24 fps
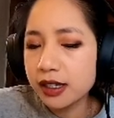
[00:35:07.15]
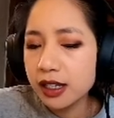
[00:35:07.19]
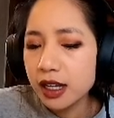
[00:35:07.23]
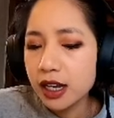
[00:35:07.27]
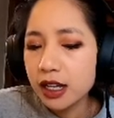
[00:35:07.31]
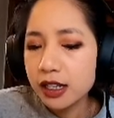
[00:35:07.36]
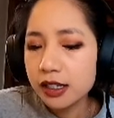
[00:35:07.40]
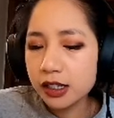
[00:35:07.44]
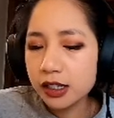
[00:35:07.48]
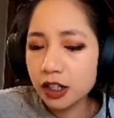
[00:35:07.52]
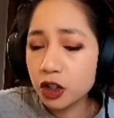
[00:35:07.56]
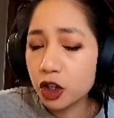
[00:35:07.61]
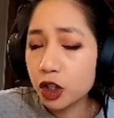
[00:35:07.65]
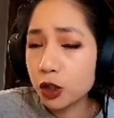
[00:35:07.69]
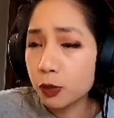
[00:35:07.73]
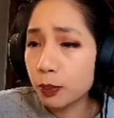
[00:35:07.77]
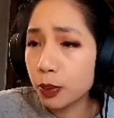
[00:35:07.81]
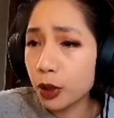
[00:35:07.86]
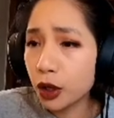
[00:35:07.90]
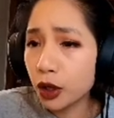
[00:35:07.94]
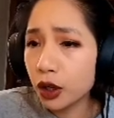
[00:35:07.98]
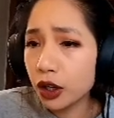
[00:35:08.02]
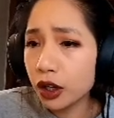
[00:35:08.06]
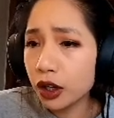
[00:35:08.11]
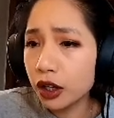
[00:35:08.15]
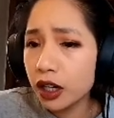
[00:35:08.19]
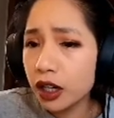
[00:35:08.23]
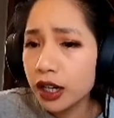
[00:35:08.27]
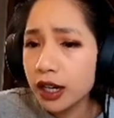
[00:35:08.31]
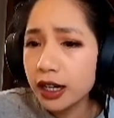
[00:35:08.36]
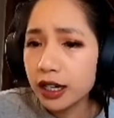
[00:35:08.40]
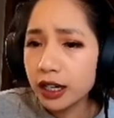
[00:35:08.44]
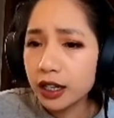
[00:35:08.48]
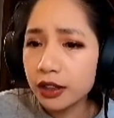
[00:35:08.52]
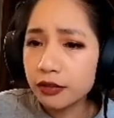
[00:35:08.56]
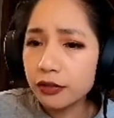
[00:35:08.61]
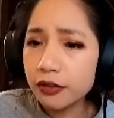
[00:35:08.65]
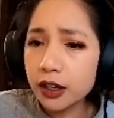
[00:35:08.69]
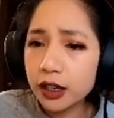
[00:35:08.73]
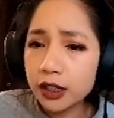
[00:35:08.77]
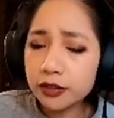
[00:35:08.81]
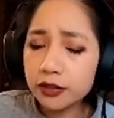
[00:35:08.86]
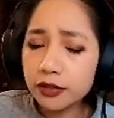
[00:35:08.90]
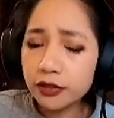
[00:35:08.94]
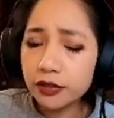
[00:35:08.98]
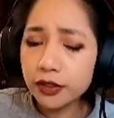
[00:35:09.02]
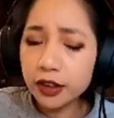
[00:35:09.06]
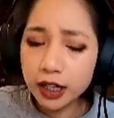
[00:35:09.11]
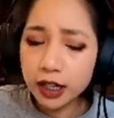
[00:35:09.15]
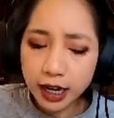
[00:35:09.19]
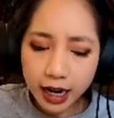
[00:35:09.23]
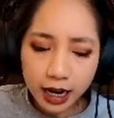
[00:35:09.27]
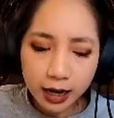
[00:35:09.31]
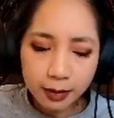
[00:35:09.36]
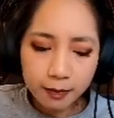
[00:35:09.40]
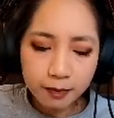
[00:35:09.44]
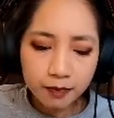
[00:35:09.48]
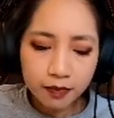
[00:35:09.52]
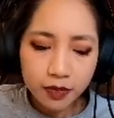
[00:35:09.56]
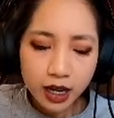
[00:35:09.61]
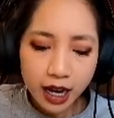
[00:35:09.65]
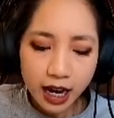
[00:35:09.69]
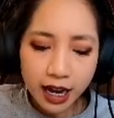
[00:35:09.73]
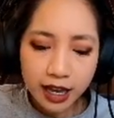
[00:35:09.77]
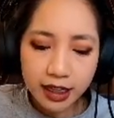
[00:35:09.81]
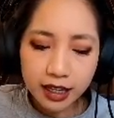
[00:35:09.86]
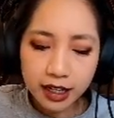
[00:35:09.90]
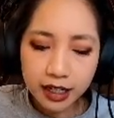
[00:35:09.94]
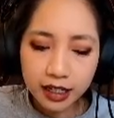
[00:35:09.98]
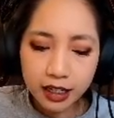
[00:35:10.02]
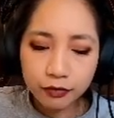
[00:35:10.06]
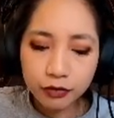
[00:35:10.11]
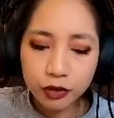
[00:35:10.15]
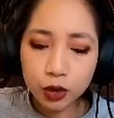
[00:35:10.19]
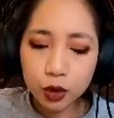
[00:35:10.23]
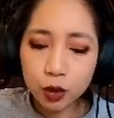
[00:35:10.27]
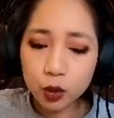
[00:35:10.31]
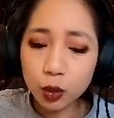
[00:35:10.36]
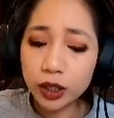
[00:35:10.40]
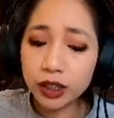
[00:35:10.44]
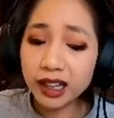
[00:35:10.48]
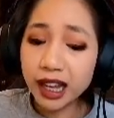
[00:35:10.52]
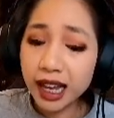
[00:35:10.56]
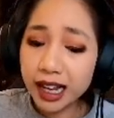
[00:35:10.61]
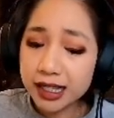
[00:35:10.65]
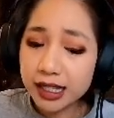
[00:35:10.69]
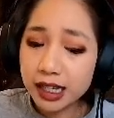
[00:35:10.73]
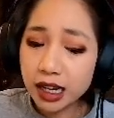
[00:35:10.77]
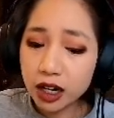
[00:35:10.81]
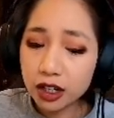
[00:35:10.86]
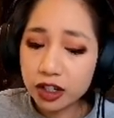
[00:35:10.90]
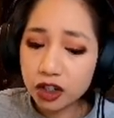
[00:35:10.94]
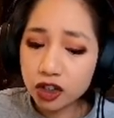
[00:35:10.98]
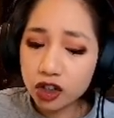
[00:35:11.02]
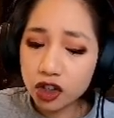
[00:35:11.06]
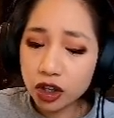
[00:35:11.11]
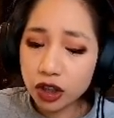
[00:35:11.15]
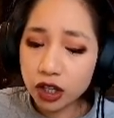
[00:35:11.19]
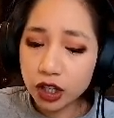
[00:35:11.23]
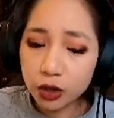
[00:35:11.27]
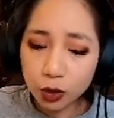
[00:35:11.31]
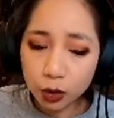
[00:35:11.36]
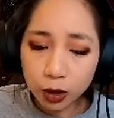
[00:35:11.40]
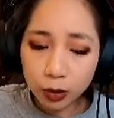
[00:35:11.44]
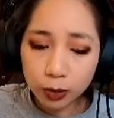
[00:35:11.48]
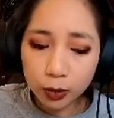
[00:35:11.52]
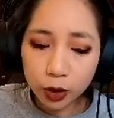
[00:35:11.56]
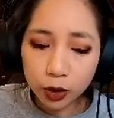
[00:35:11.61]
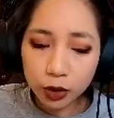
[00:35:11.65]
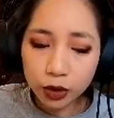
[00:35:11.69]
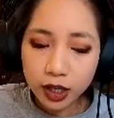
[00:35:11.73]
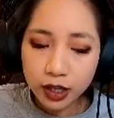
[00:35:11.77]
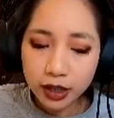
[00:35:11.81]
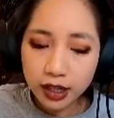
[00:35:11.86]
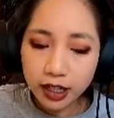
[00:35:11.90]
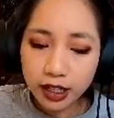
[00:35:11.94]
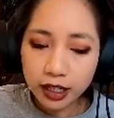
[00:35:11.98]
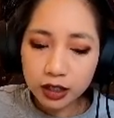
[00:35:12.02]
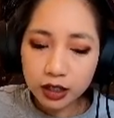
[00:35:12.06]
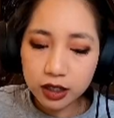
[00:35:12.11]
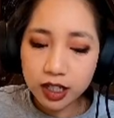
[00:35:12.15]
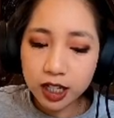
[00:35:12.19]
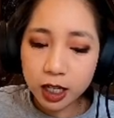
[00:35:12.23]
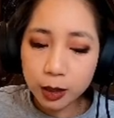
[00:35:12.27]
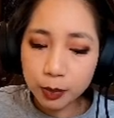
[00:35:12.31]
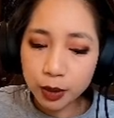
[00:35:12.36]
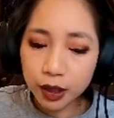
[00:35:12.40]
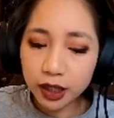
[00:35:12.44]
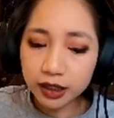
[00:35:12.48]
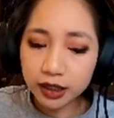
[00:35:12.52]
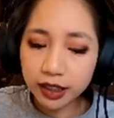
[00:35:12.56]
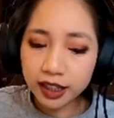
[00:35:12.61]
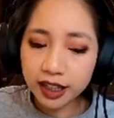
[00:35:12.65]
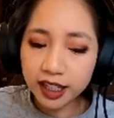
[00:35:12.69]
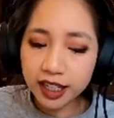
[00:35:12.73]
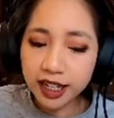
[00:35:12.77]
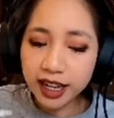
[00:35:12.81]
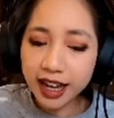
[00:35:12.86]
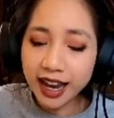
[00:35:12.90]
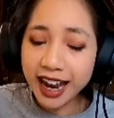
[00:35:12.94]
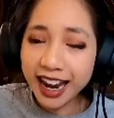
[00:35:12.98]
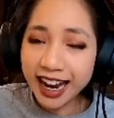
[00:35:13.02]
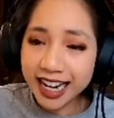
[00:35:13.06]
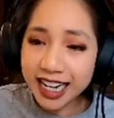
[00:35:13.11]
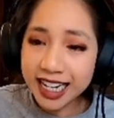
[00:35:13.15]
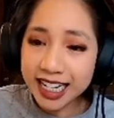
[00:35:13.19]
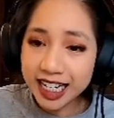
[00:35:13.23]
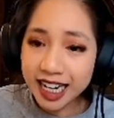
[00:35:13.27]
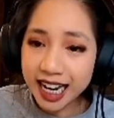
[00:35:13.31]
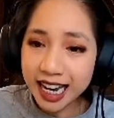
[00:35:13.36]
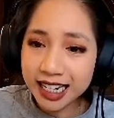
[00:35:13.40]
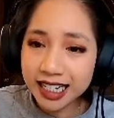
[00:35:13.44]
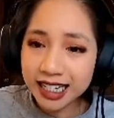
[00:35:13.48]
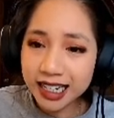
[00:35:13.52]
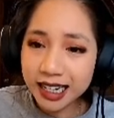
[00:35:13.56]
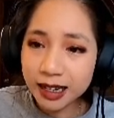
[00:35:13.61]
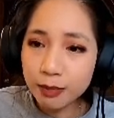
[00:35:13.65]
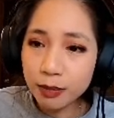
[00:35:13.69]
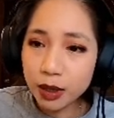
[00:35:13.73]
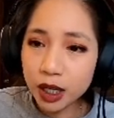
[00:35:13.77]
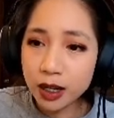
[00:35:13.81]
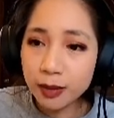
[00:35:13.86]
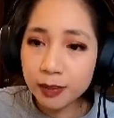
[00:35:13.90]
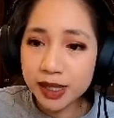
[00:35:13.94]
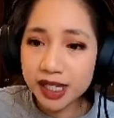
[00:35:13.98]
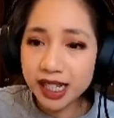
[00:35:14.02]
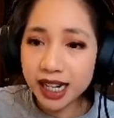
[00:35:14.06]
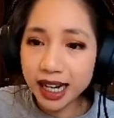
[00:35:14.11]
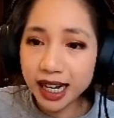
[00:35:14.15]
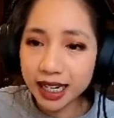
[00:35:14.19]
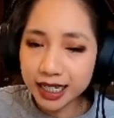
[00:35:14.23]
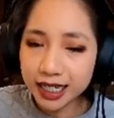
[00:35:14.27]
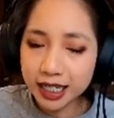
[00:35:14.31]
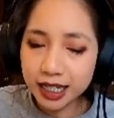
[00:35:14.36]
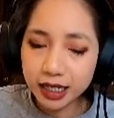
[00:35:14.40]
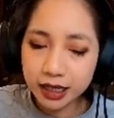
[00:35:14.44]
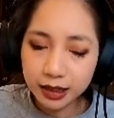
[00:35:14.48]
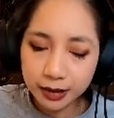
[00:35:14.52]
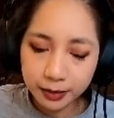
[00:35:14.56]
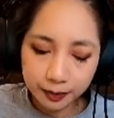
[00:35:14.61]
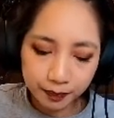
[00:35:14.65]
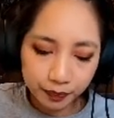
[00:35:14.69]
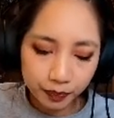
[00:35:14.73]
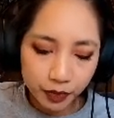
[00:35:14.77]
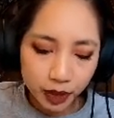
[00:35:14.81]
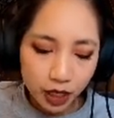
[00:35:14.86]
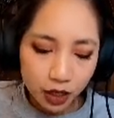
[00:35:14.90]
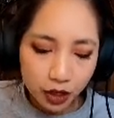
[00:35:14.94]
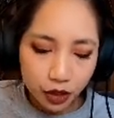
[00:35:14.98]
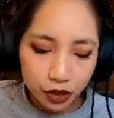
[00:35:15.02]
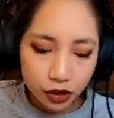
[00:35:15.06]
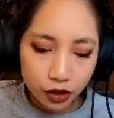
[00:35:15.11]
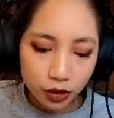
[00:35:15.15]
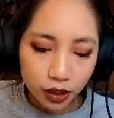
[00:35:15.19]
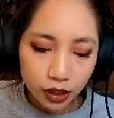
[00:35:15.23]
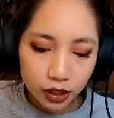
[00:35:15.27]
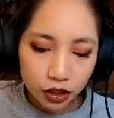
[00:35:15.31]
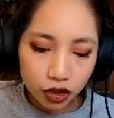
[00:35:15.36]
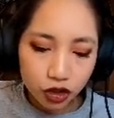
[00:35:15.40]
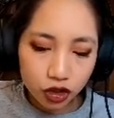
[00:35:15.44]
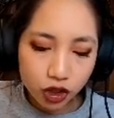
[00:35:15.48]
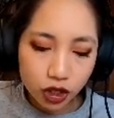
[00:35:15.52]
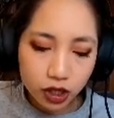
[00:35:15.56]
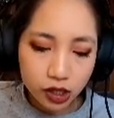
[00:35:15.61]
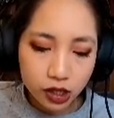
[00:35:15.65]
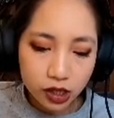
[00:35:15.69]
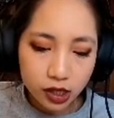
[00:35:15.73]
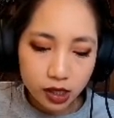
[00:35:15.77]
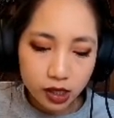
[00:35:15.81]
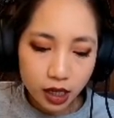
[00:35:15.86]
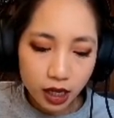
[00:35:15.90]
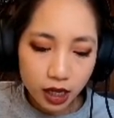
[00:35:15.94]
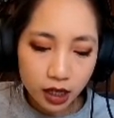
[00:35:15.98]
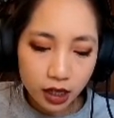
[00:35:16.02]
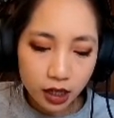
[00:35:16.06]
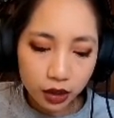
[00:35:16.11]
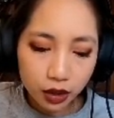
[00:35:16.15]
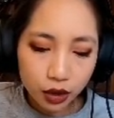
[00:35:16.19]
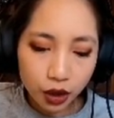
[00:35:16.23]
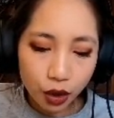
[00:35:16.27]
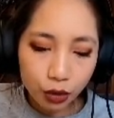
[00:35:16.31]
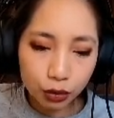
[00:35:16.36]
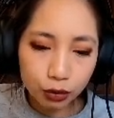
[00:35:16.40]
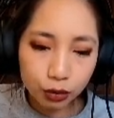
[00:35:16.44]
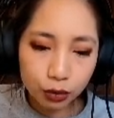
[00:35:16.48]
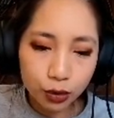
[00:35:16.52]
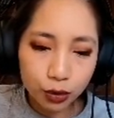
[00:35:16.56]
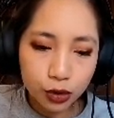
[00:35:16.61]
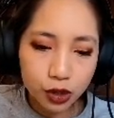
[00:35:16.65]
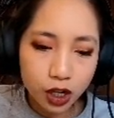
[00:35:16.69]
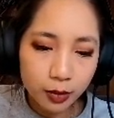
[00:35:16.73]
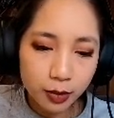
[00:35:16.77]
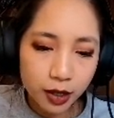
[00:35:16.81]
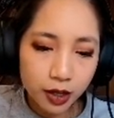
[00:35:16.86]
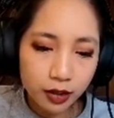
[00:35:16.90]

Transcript: such as per in front of the name. And then if there's one less oxygen than normal, then typically the ate ending becomes ite. So let's just go through some of